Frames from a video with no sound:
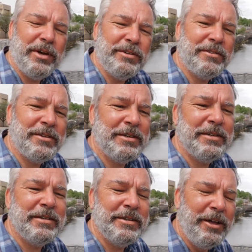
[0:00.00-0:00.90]
dust,
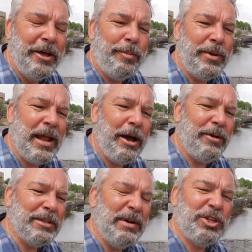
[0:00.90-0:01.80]
but now
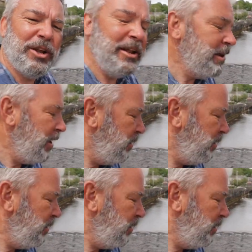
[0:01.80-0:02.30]
it's much cleaner.